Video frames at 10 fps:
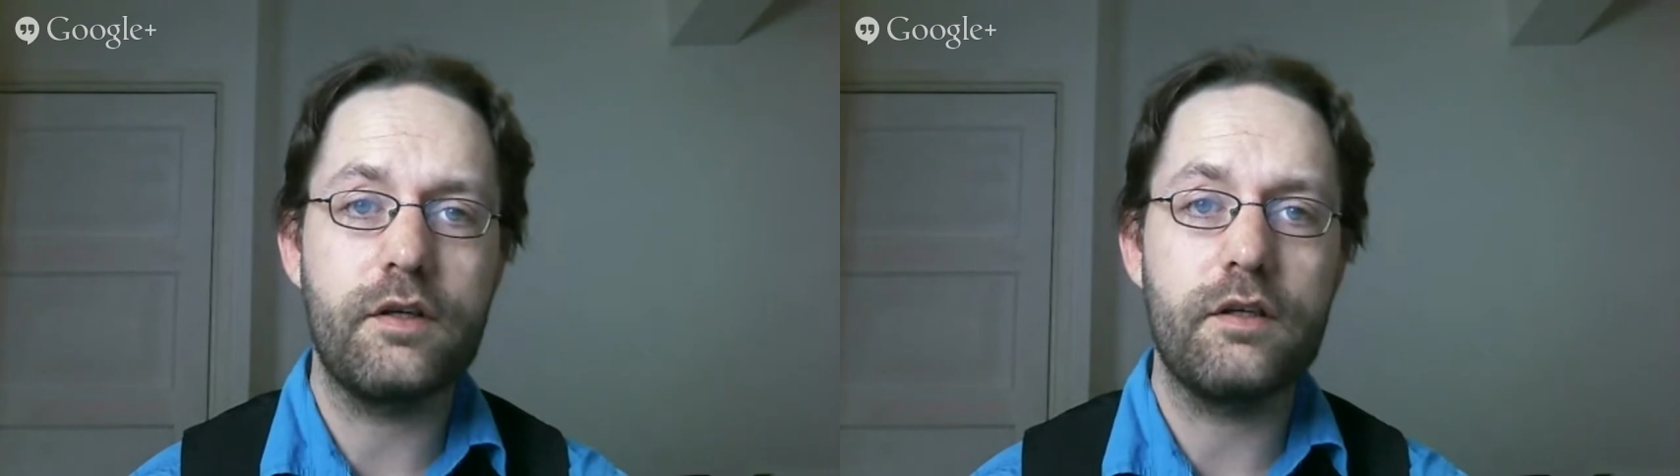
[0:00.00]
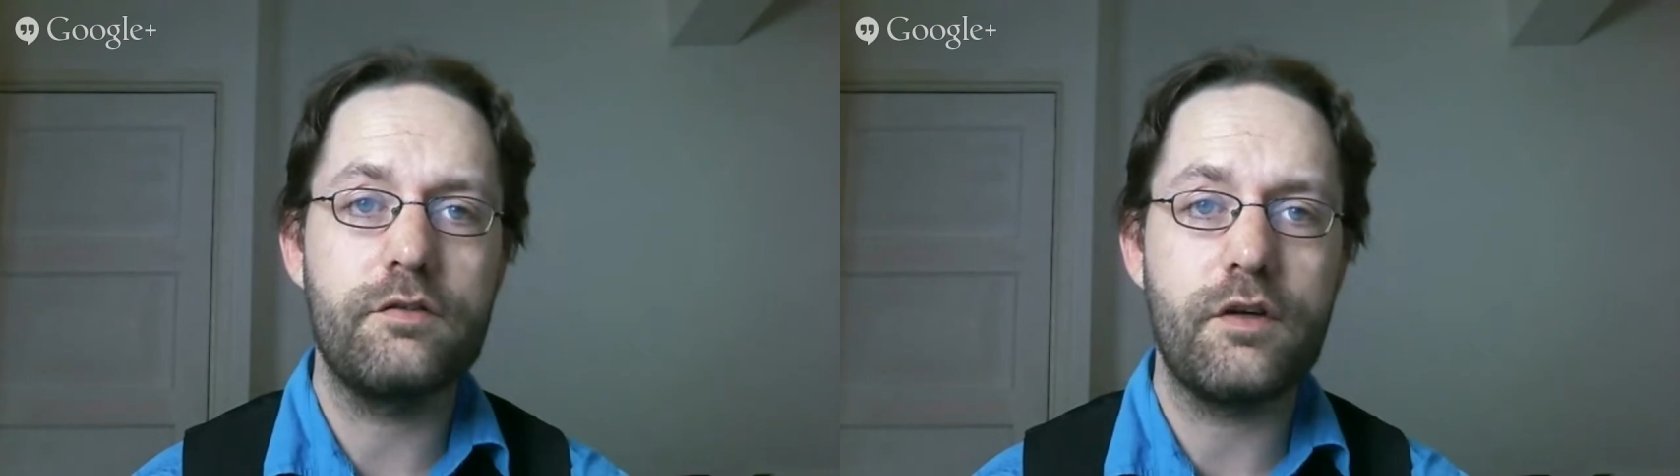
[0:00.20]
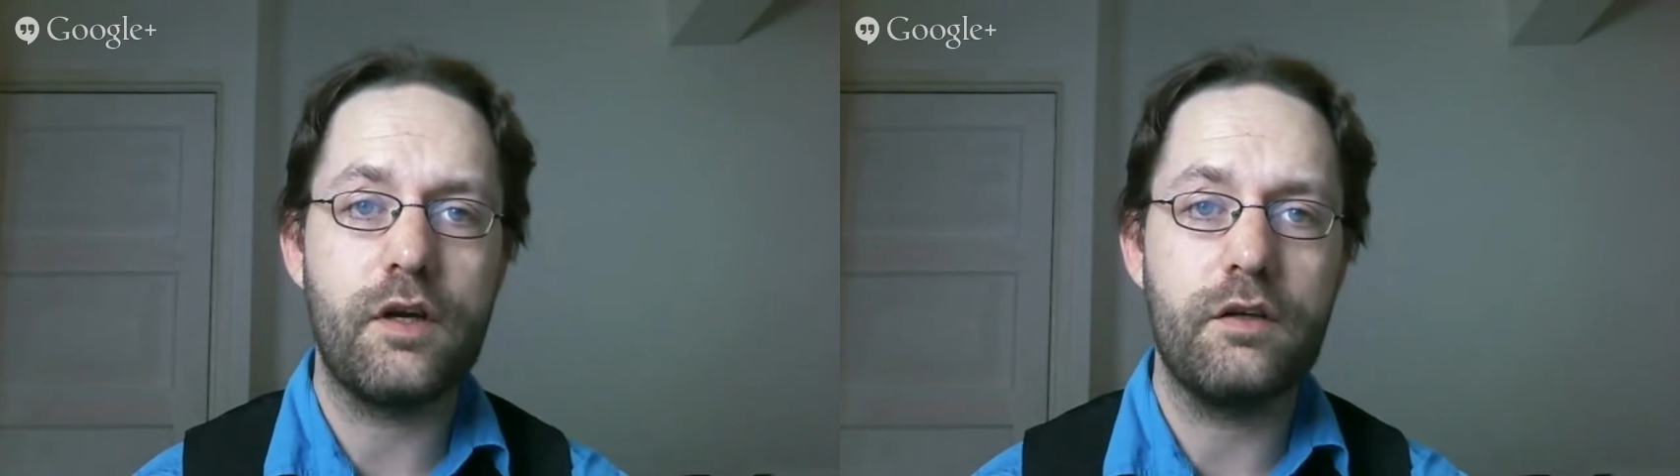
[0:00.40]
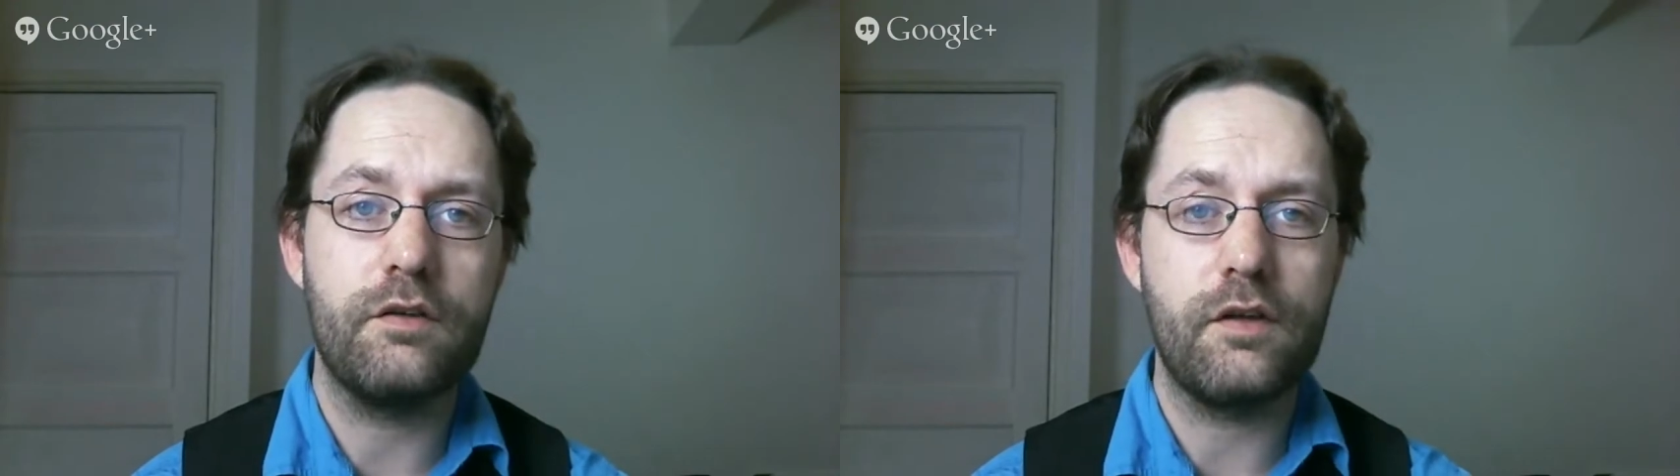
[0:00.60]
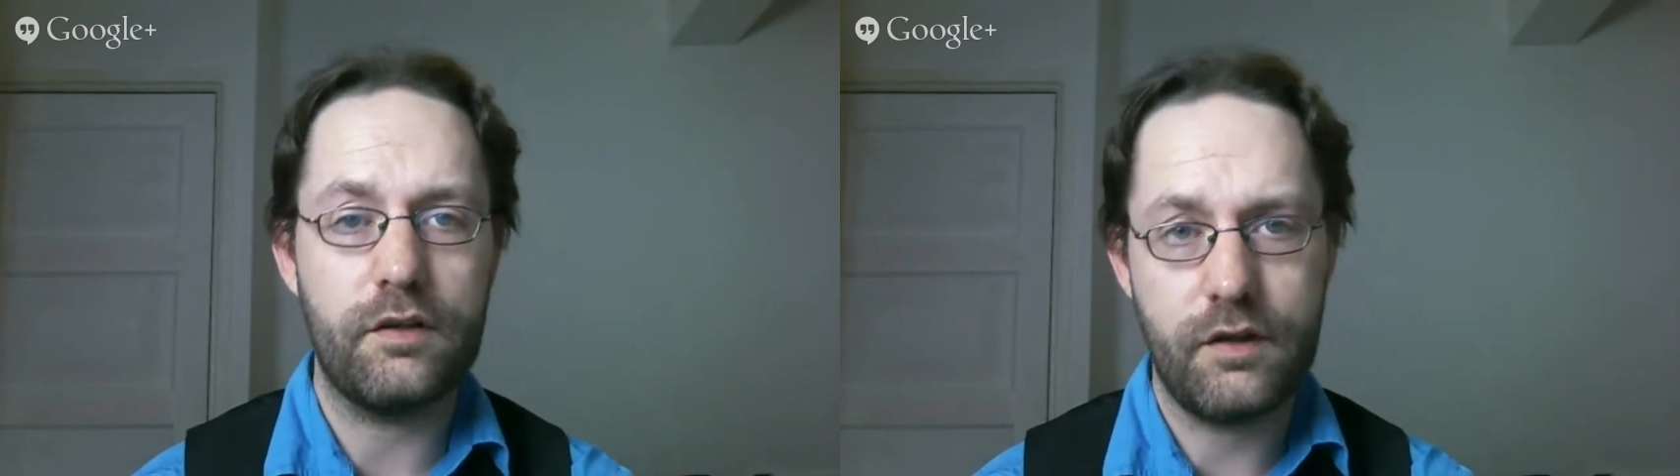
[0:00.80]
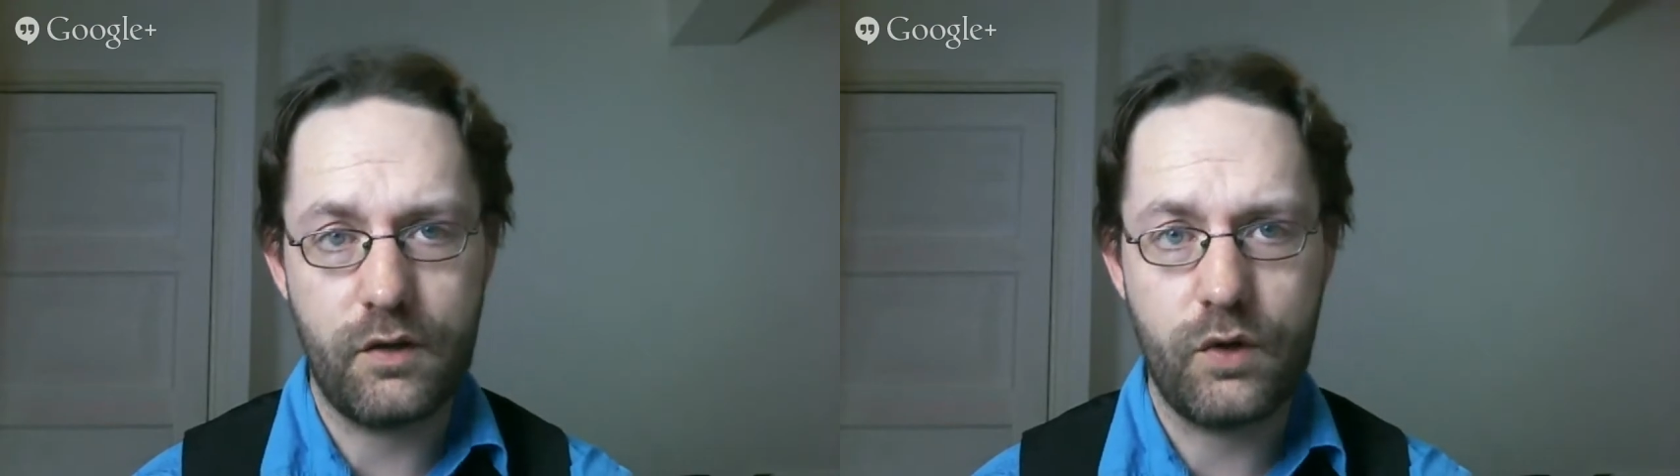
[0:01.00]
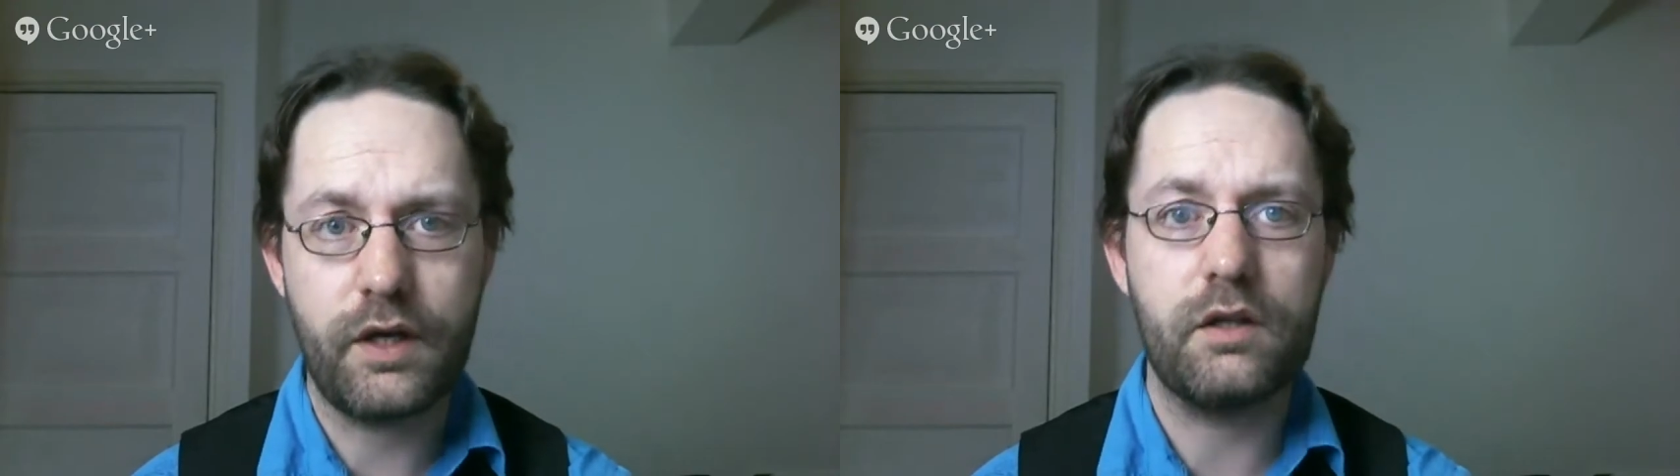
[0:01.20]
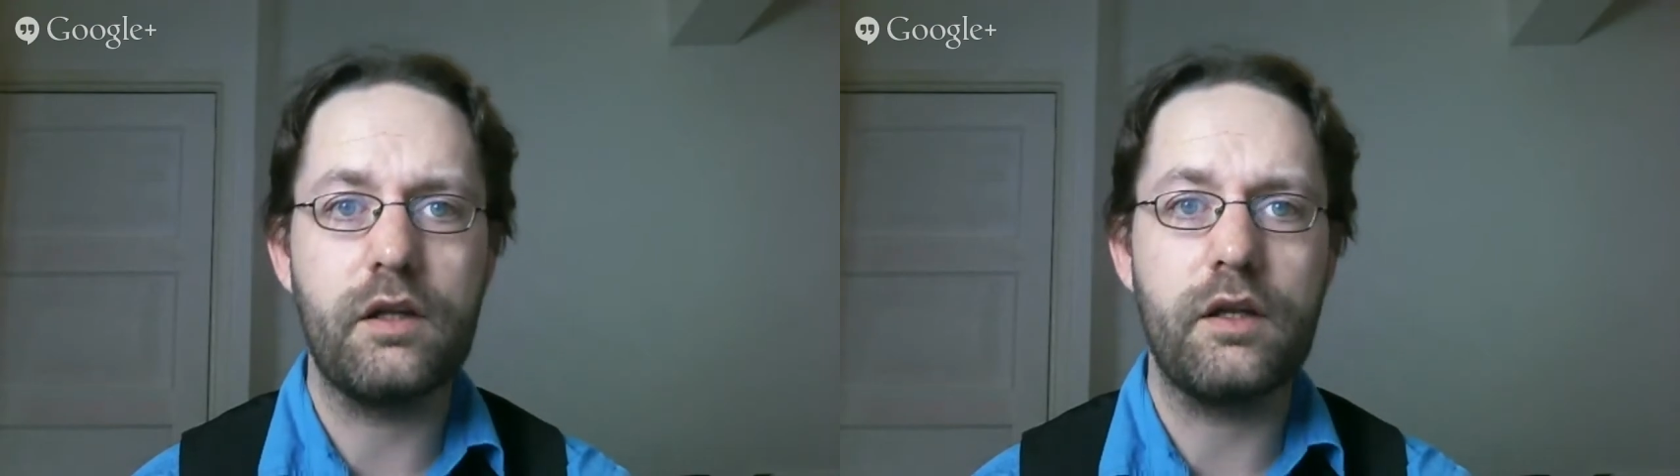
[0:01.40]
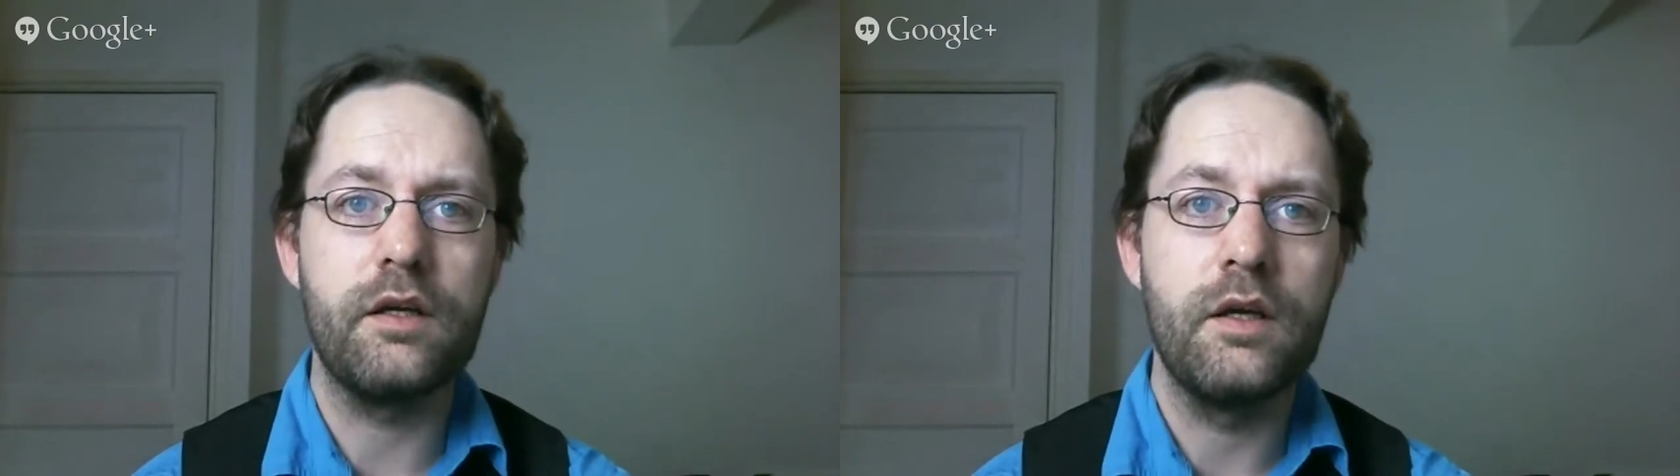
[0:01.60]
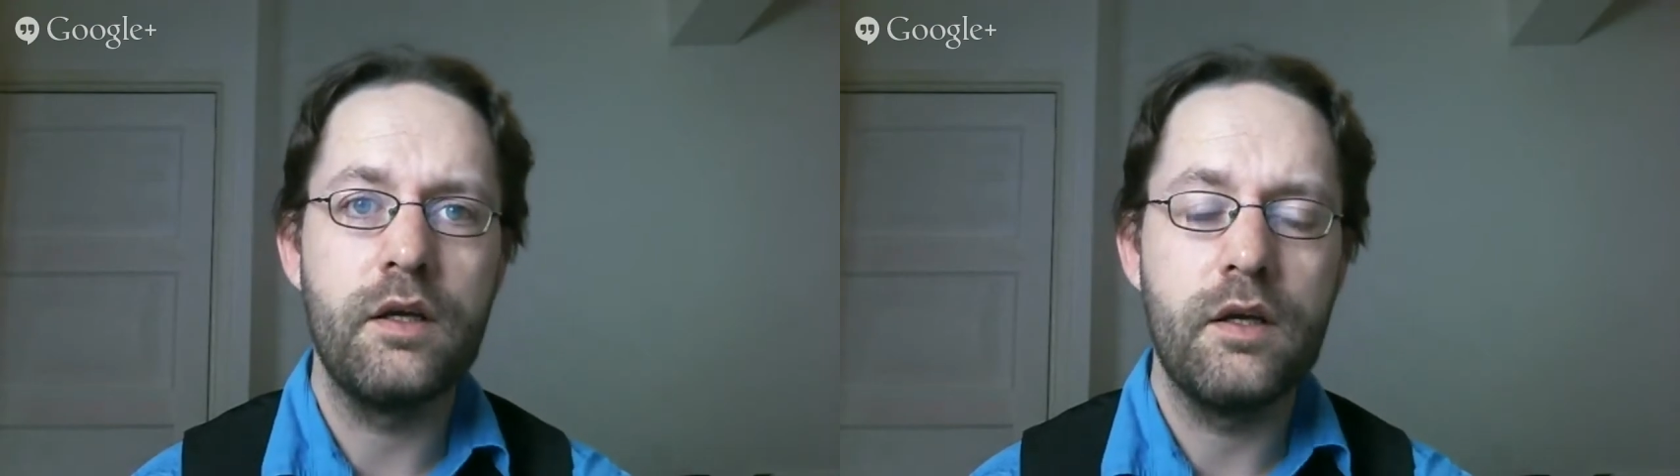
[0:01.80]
exchange that directly